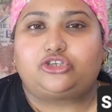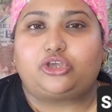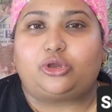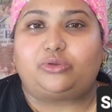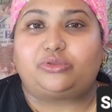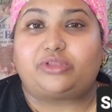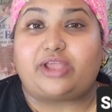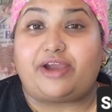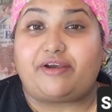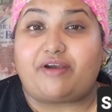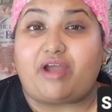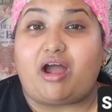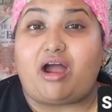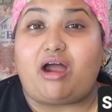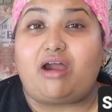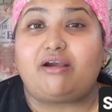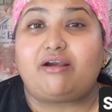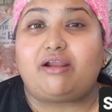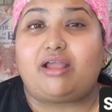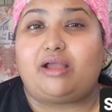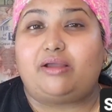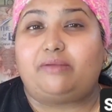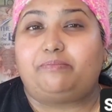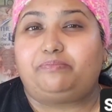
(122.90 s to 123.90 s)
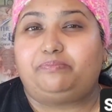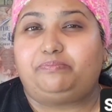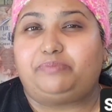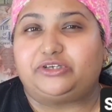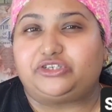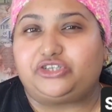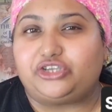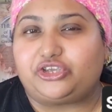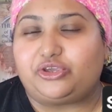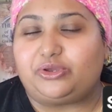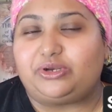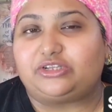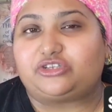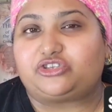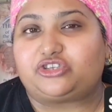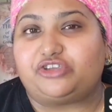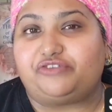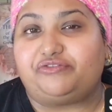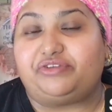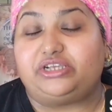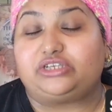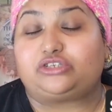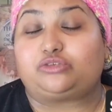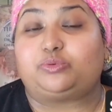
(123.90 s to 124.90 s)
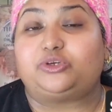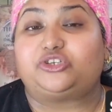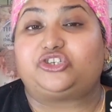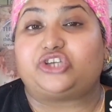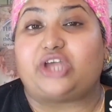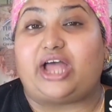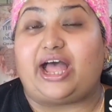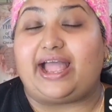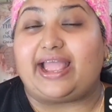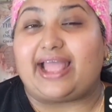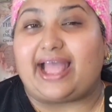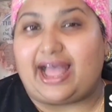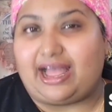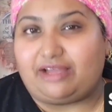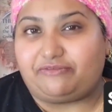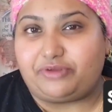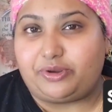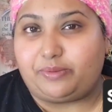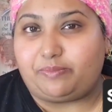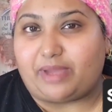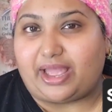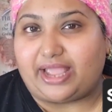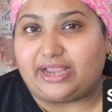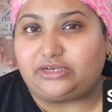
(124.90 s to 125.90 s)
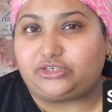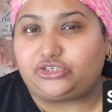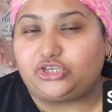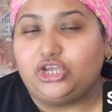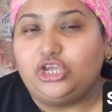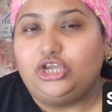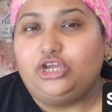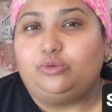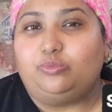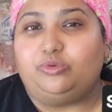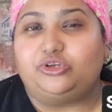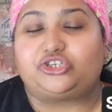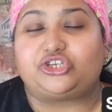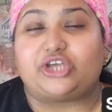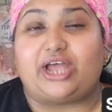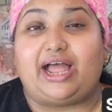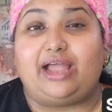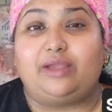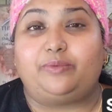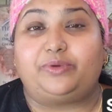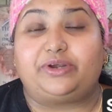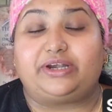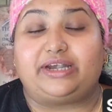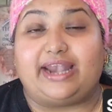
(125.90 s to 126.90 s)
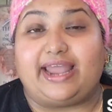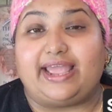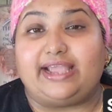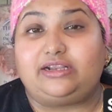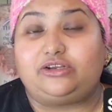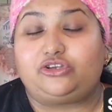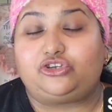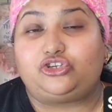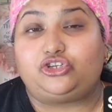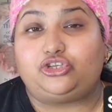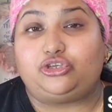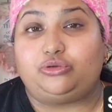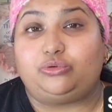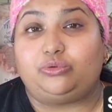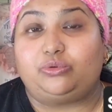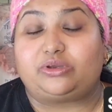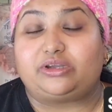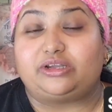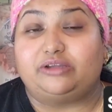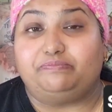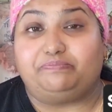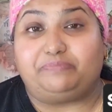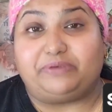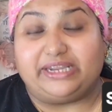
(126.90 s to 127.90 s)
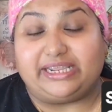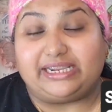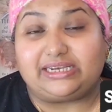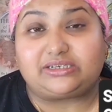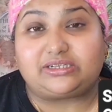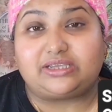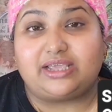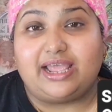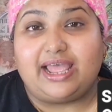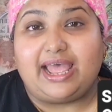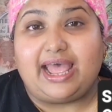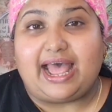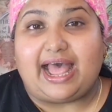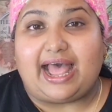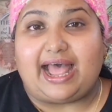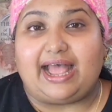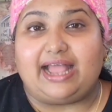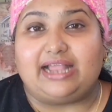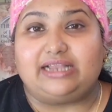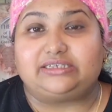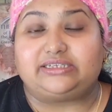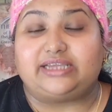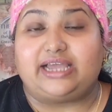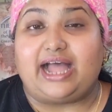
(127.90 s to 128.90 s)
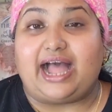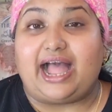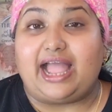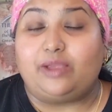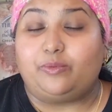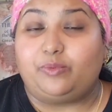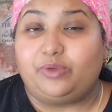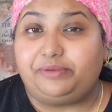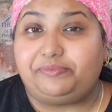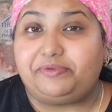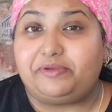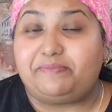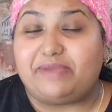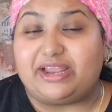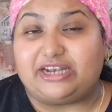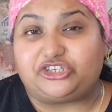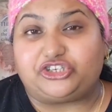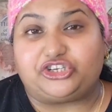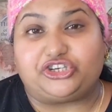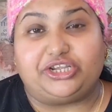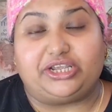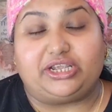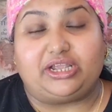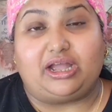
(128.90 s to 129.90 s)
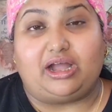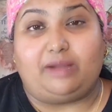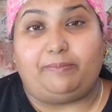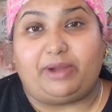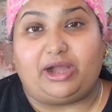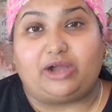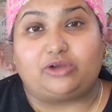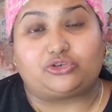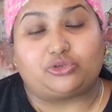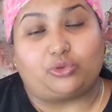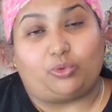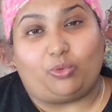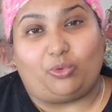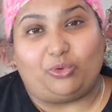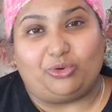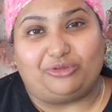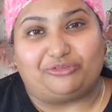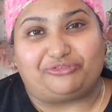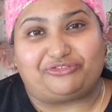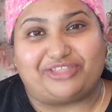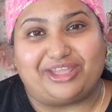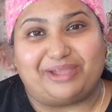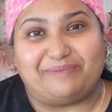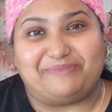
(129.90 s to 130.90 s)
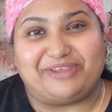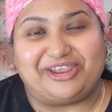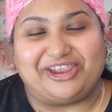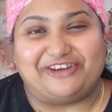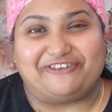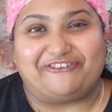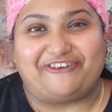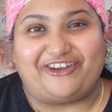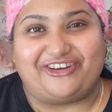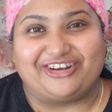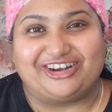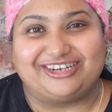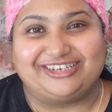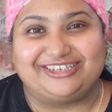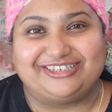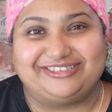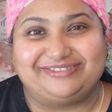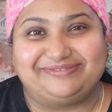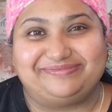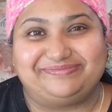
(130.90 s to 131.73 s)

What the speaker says: So there are particular series which I have in mind which I would like to complete, and I will be mentioning about all of them here on.